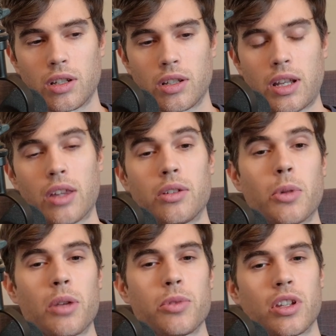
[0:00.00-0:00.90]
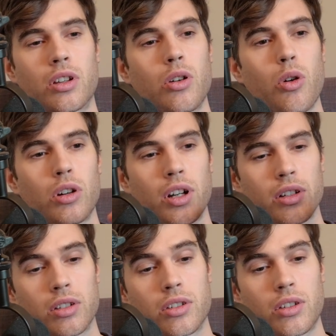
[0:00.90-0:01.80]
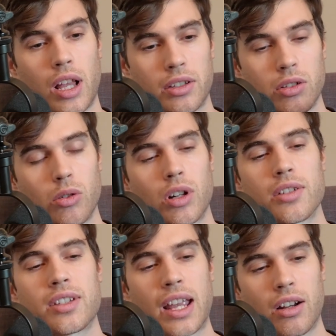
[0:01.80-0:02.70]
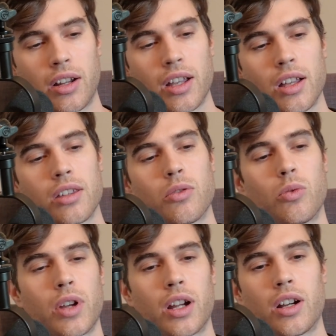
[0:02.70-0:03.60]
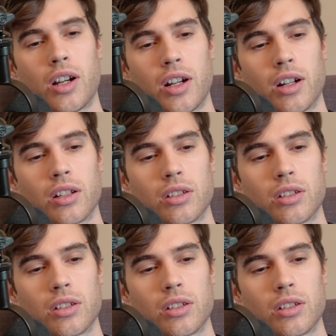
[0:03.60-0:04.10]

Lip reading: Now there might be the chorus like tourist area where